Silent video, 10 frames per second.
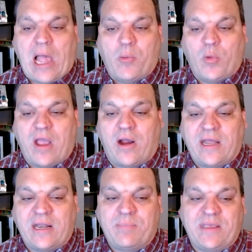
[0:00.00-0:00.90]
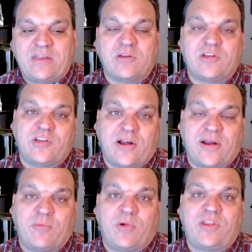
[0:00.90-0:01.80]
We are going to be
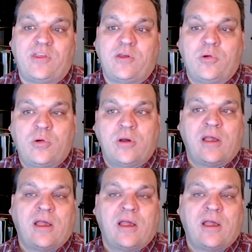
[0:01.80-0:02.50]
sharing with you